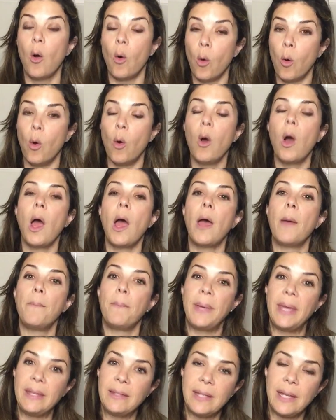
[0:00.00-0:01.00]
or a
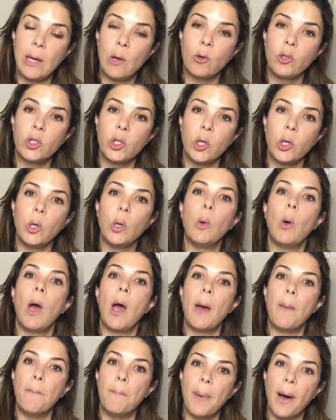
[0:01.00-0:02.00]
PCO2
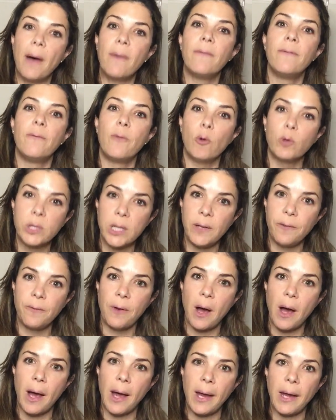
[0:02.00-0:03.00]
above
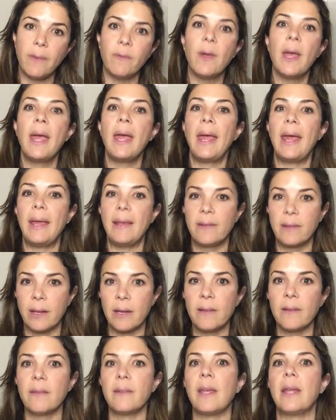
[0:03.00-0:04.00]
45 is
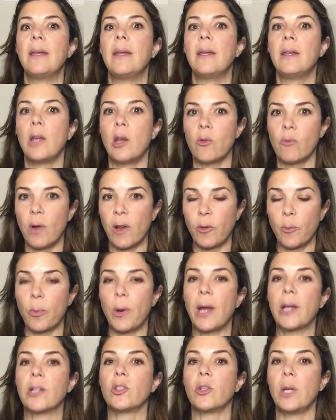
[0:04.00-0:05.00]
considered a
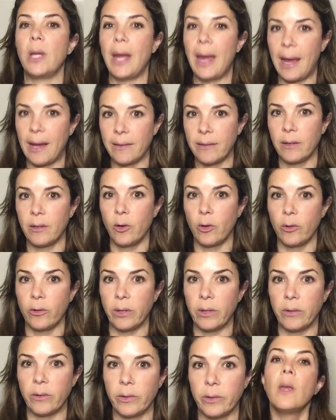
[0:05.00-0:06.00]
respiratory
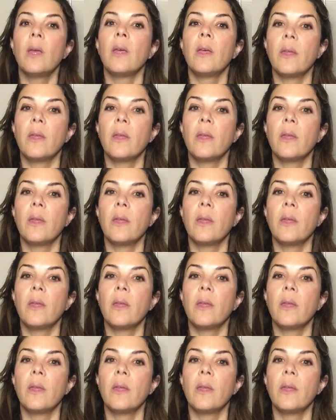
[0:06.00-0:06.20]
acidosis.